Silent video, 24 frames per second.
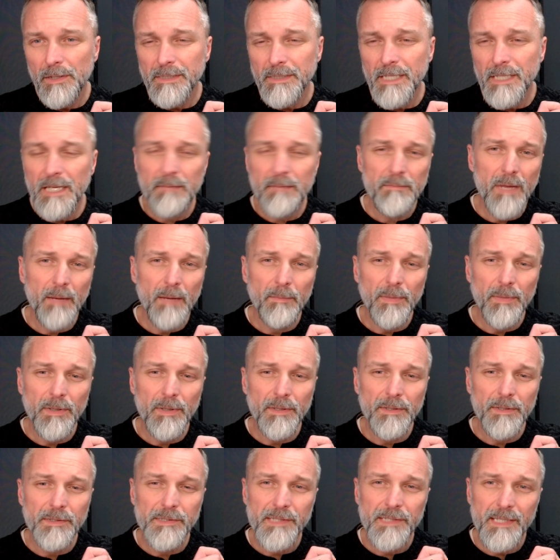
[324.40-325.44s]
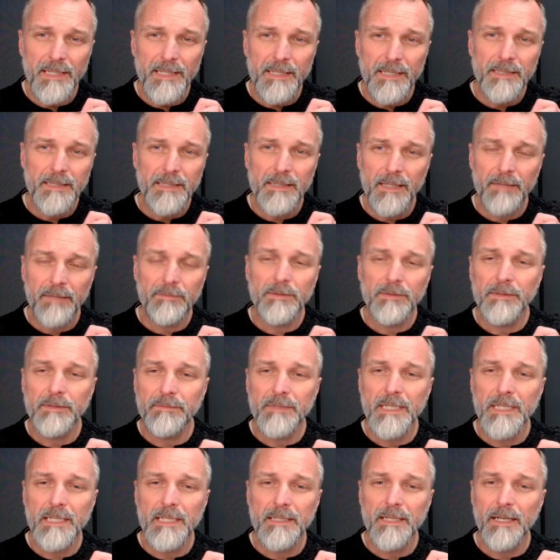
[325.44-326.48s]
team members this level of
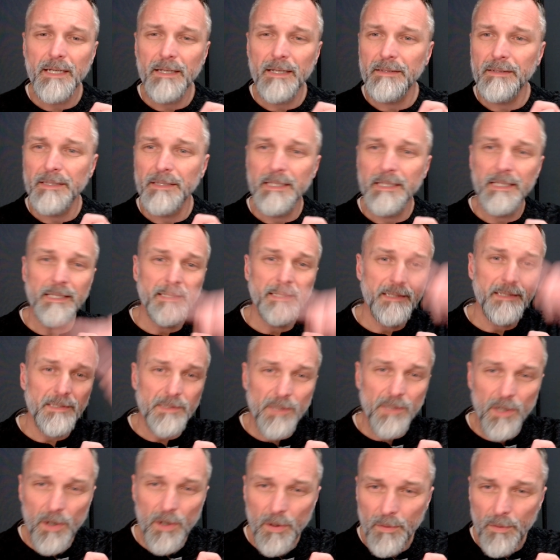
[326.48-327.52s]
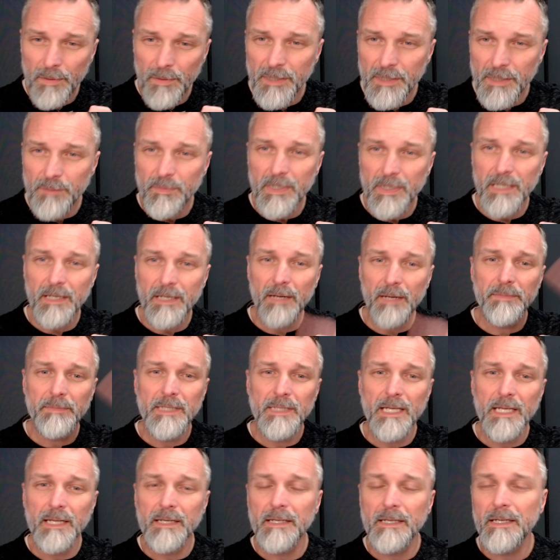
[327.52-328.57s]
detail, and this is always being
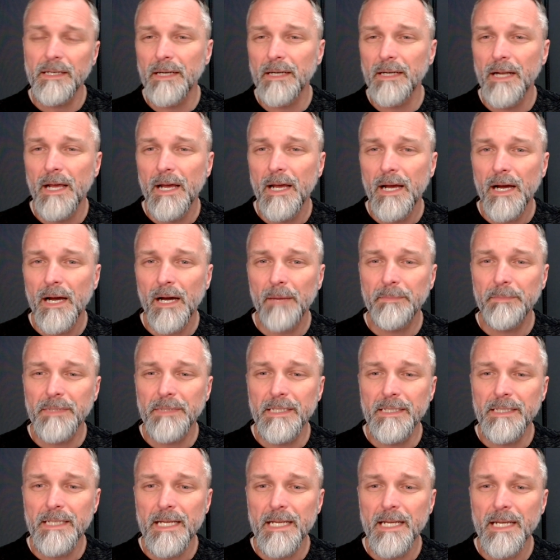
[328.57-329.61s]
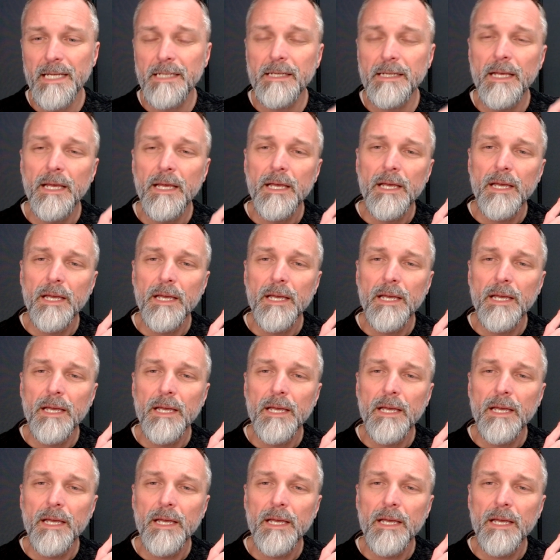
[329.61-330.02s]
updated and up to date,